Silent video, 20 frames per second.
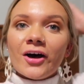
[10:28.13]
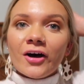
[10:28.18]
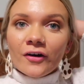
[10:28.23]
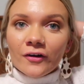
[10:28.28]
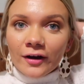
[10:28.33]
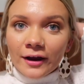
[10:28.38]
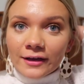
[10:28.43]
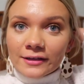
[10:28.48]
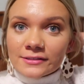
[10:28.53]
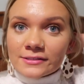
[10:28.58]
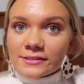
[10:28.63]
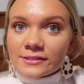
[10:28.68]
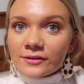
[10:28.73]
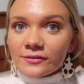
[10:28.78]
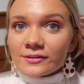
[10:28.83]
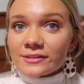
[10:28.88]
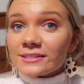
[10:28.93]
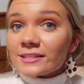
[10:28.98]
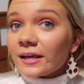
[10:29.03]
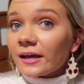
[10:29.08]
Alright, so
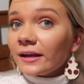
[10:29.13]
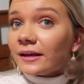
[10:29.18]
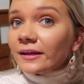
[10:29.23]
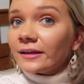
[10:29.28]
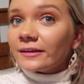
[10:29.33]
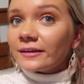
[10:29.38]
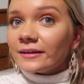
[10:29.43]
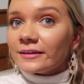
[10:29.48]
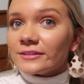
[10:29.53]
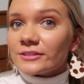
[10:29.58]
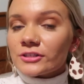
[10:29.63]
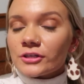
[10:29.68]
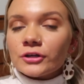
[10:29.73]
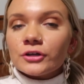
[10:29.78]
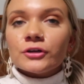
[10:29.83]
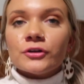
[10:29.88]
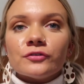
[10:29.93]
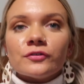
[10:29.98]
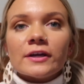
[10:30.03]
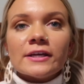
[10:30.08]
this lighting is
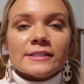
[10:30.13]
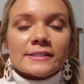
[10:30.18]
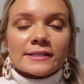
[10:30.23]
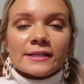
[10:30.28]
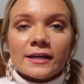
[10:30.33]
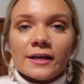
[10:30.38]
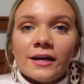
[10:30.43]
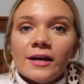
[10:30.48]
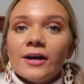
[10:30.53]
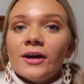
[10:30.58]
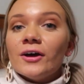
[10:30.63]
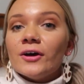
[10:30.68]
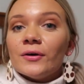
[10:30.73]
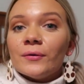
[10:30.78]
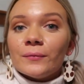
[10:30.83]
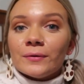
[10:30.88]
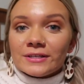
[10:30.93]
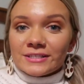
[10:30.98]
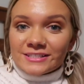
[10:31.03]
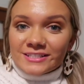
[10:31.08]
crazy.
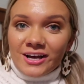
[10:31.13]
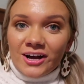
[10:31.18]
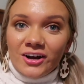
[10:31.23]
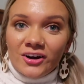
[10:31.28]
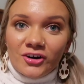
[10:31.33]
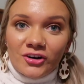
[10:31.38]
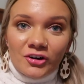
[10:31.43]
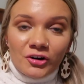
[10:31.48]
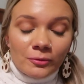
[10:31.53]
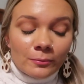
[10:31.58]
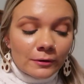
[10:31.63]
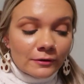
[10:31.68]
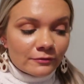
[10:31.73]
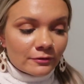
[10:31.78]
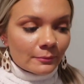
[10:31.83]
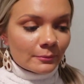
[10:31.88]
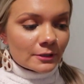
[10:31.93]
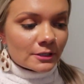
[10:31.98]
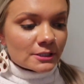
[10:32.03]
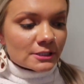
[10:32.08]
We just got home
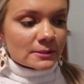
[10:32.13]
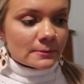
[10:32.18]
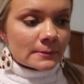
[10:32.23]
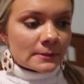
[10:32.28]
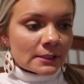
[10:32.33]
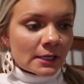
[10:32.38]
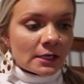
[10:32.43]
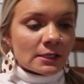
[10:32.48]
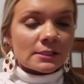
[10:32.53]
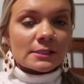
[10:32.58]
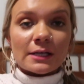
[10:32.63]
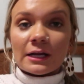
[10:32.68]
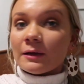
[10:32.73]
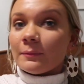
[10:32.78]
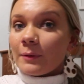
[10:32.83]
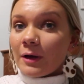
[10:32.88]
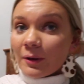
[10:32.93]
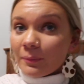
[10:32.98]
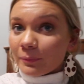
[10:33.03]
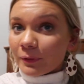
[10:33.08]
from the Christmas lights and
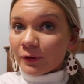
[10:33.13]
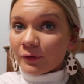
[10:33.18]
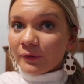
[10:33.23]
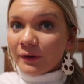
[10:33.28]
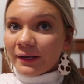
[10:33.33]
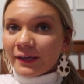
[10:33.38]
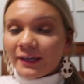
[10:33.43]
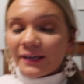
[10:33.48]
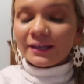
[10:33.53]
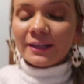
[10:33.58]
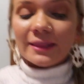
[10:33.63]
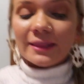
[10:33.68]
I'm uploading